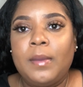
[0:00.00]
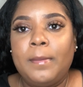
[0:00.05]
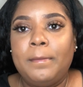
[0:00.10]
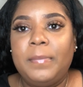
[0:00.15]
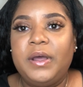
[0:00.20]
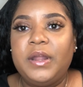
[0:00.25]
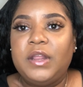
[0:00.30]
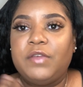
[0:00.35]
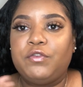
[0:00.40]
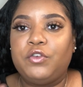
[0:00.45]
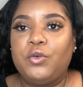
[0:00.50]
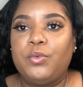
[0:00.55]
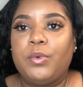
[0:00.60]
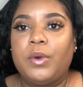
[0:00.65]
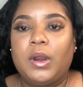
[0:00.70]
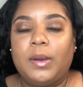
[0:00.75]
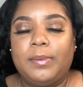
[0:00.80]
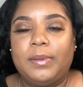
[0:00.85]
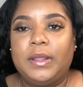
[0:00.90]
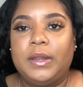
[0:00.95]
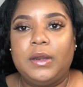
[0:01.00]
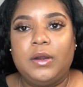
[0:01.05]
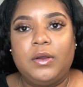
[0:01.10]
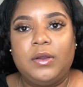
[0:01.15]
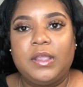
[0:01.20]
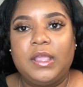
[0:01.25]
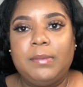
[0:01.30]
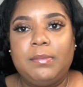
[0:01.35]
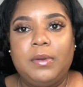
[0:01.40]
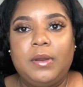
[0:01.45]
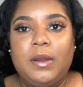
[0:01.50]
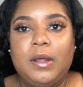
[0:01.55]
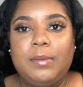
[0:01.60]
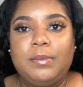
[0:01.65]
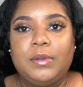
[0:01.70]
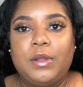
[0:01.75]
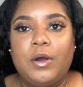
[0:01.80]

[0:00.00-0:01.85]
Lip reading: But if you were planning on keeping it up